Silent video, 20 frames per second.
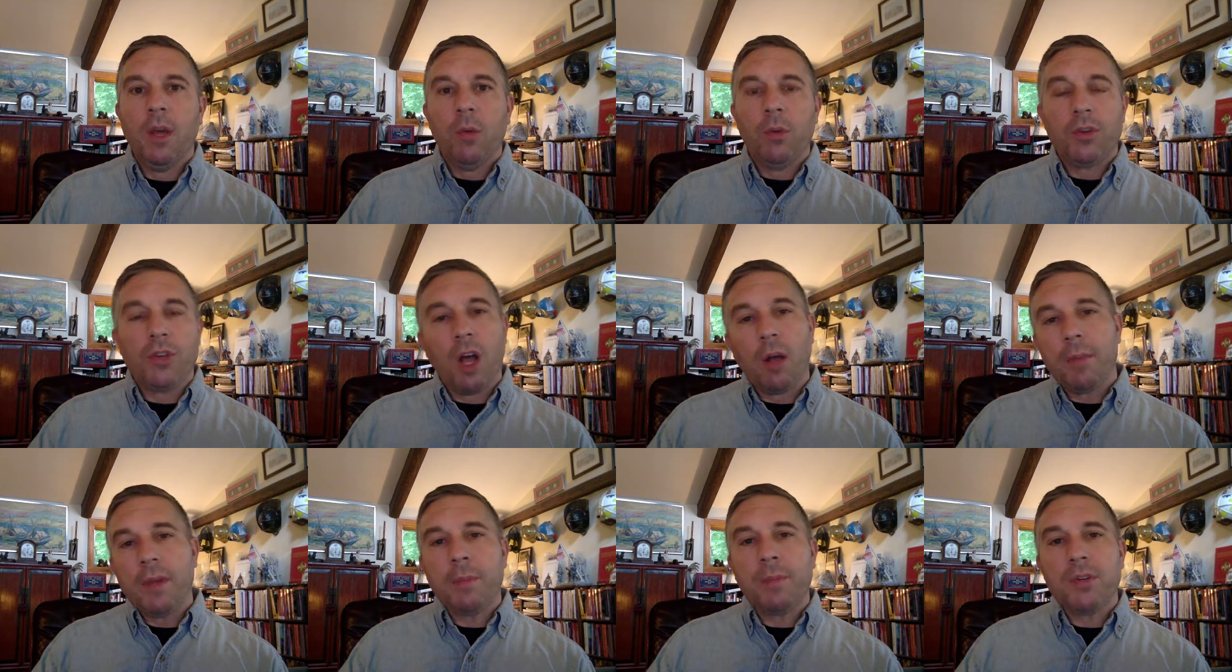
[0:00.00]
which
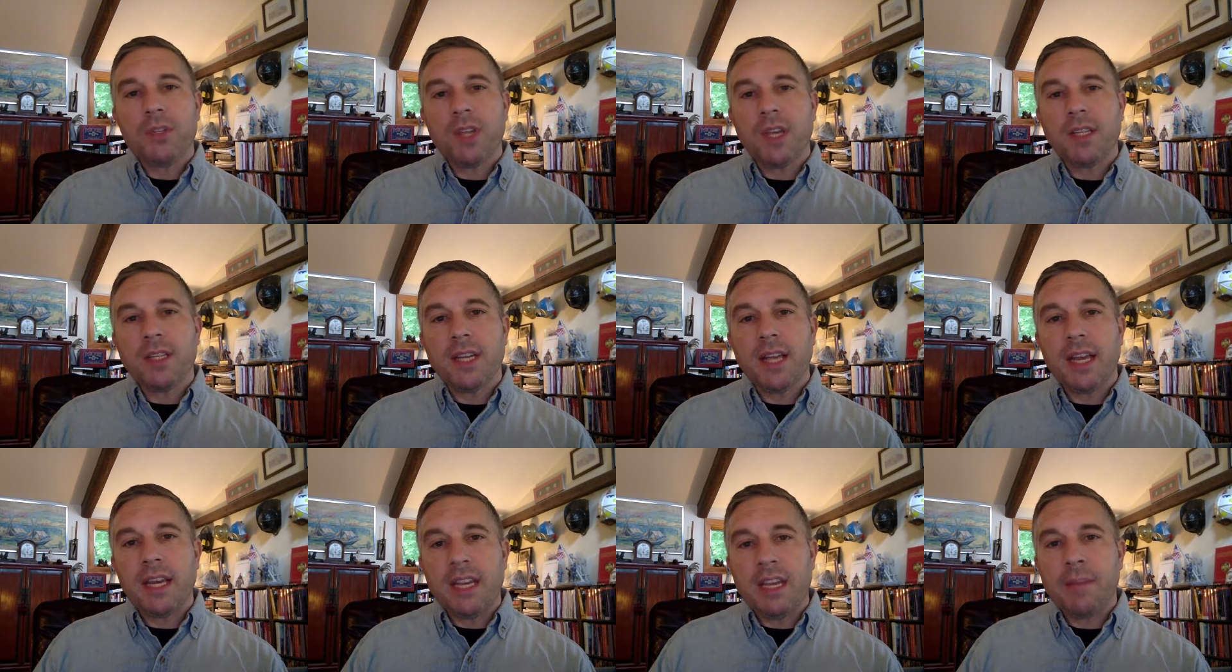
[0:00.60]
I'll be
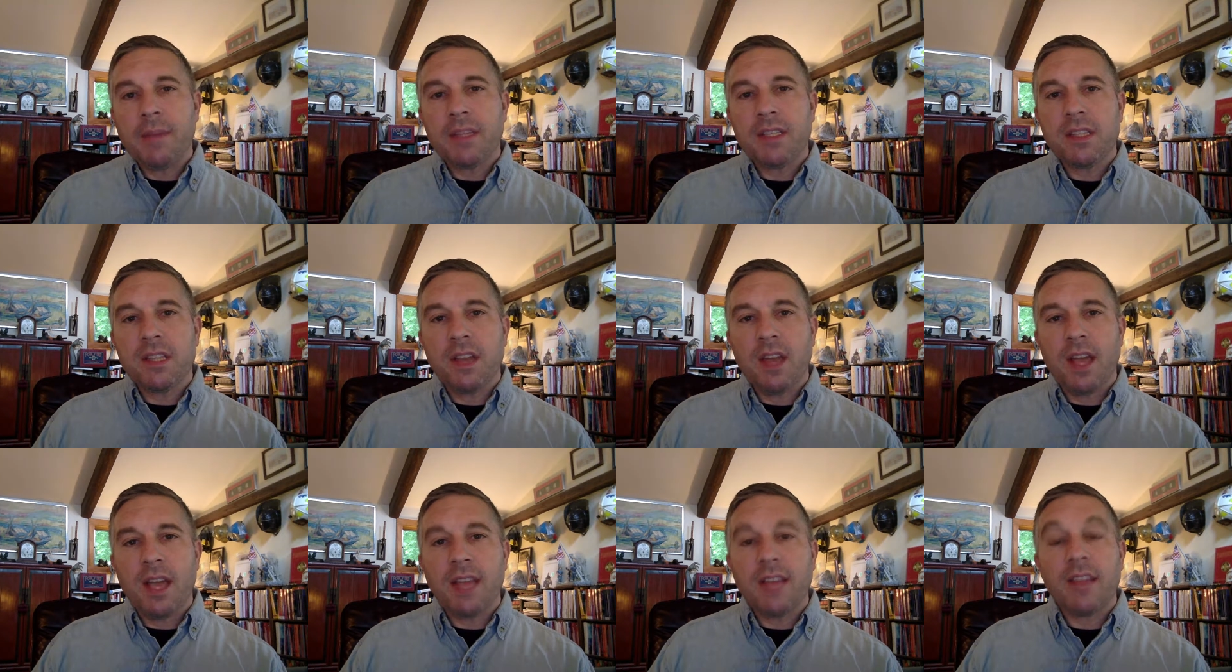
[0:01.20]
presenting at EMS
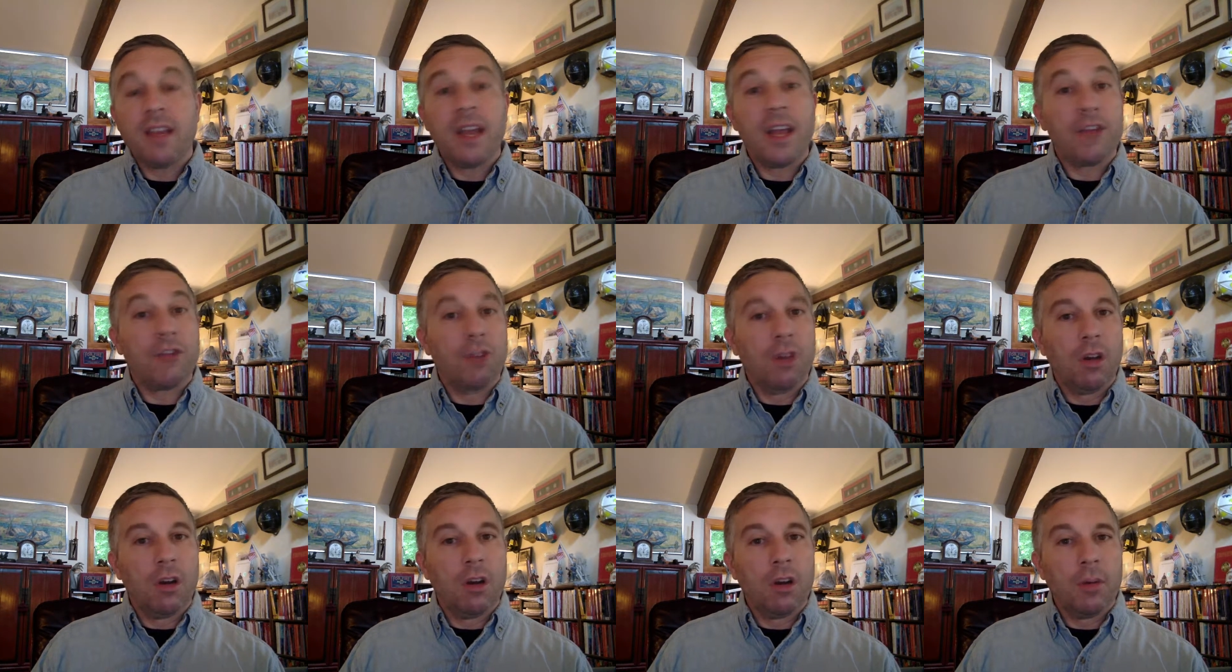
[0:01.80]
today at the
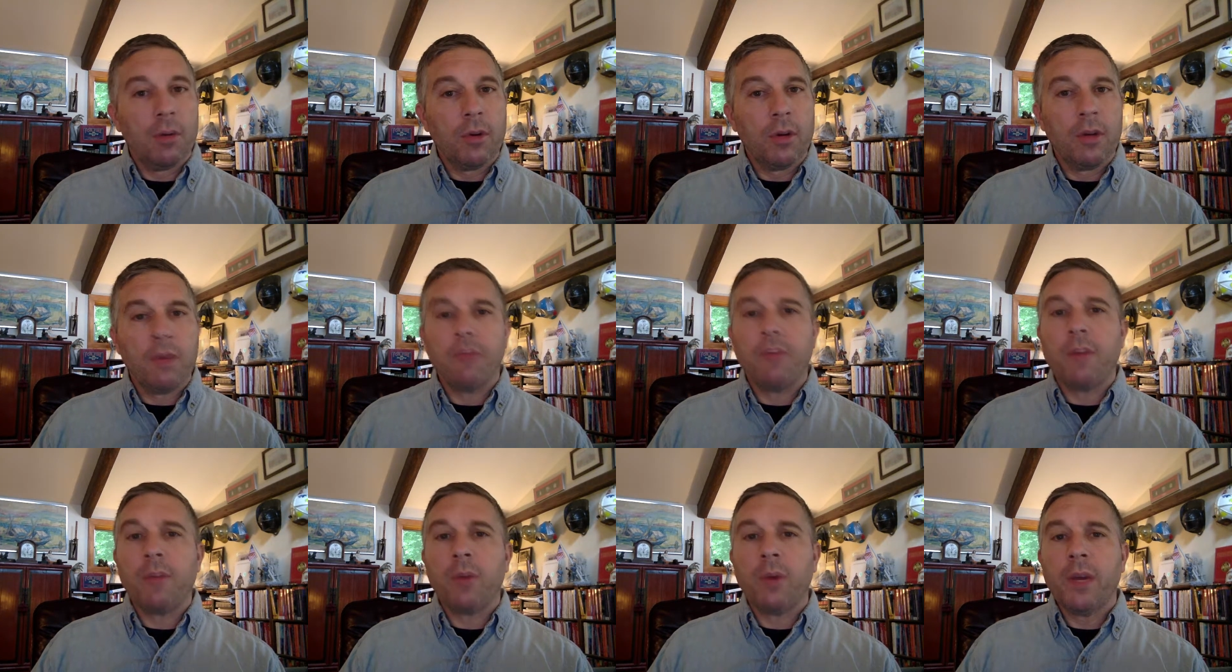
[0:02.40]
National Harbor in
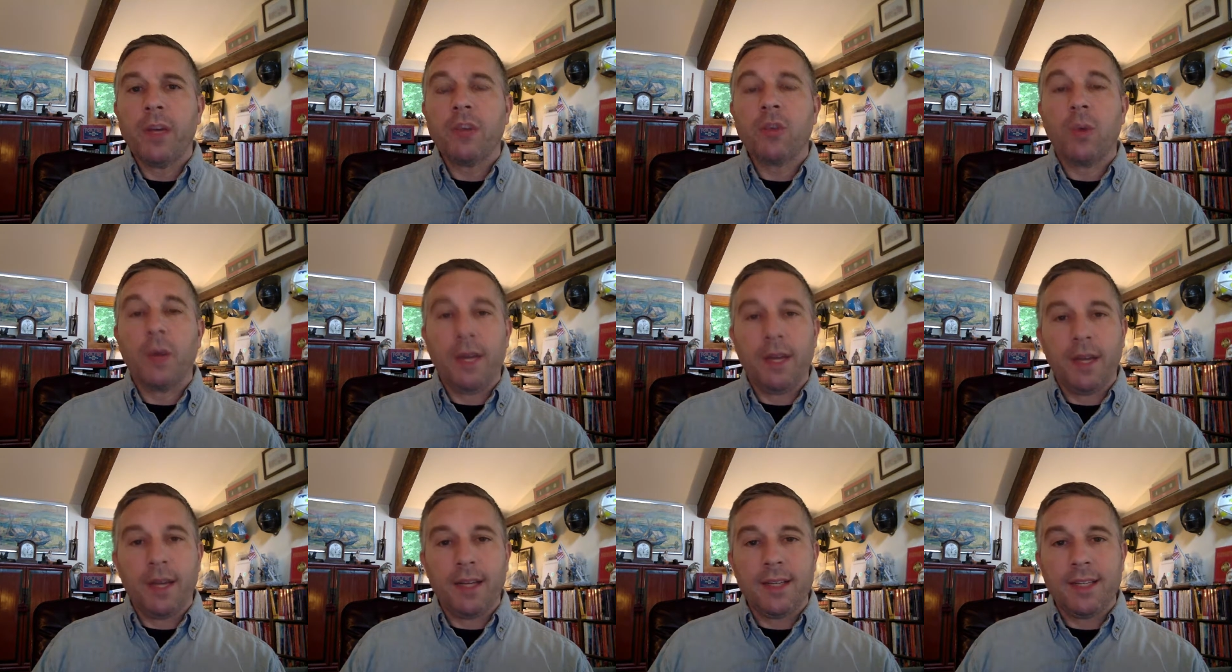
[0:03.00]
February
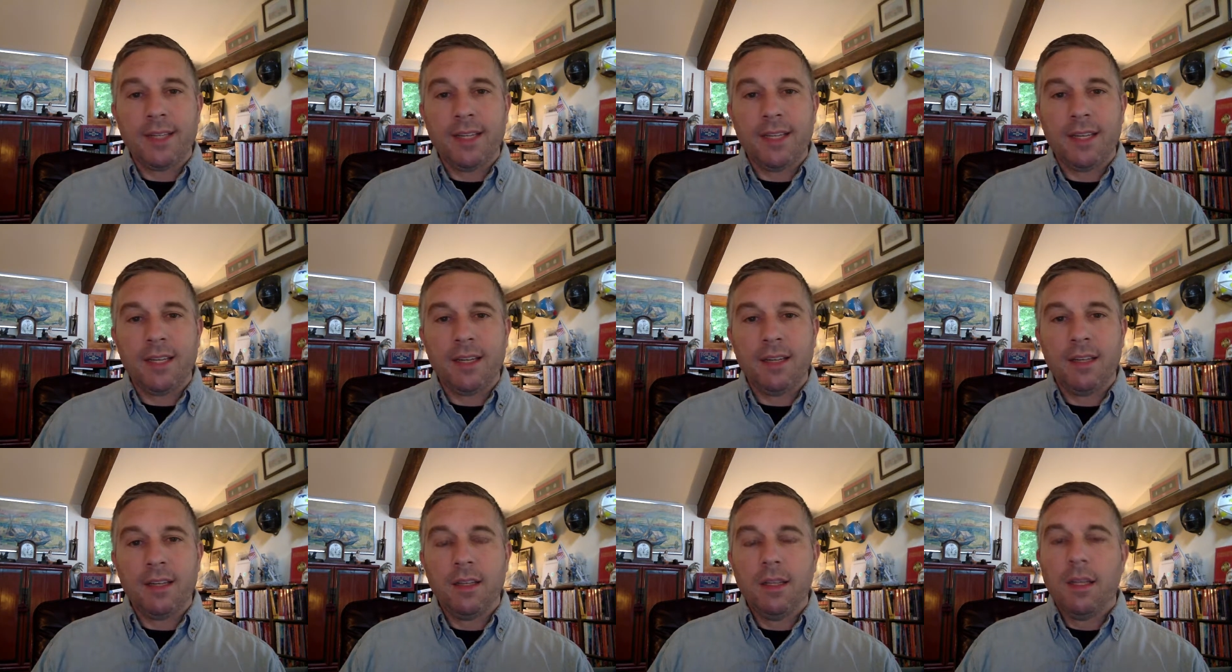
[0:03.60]
2019.